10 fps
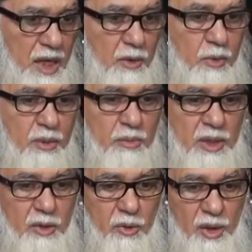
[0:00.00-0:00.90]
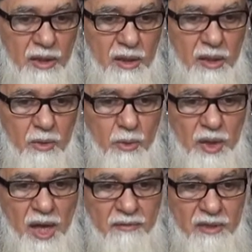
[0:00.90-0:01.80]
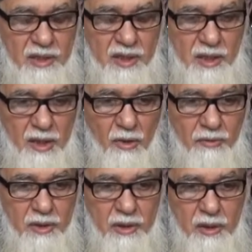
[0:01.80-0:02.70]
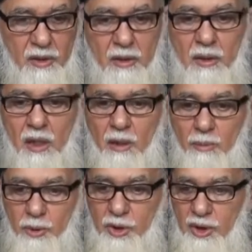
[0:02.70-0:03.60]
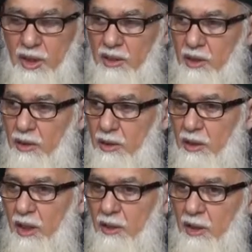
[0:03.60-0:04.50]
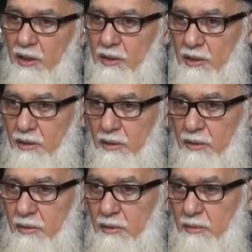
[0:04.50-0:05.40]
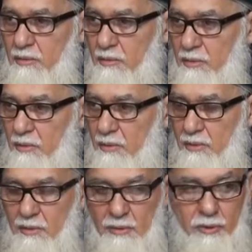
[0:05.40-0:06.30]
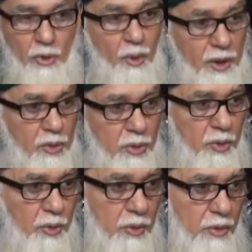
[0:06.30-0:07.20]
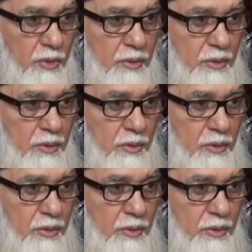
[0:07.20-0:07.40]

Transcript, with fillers: And we meet together, we have the CD of the zikr, put the zikr and listen. So what to do?